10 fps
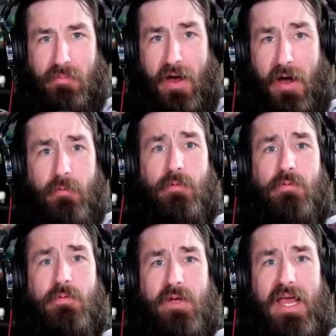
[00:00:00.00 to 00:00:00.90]

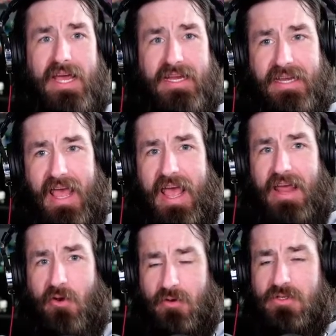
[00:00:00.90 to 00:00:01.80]
Pau
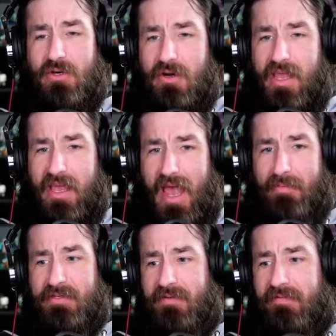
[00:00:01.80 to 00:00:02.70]
and holds her
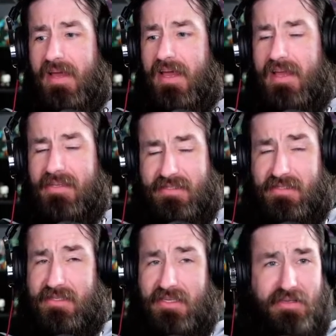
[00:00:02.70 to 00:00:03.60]
captive,
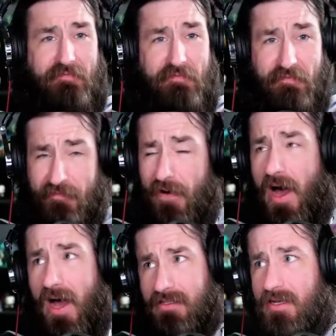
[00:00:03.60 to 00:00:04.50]
sends a
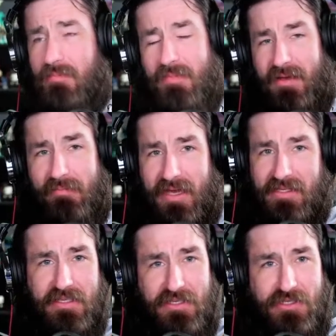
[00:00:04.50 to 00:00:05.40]
fucked up
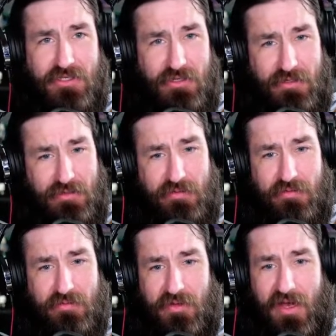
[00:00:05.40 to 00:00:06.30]
message to
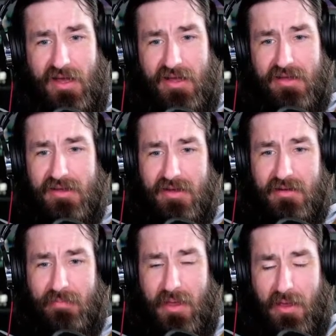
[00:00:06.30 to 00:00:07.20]

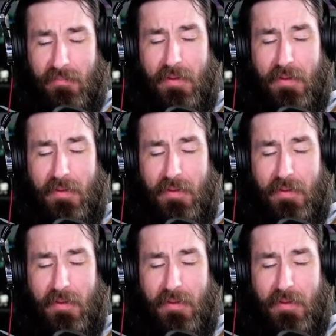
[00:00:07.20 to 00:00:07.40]
be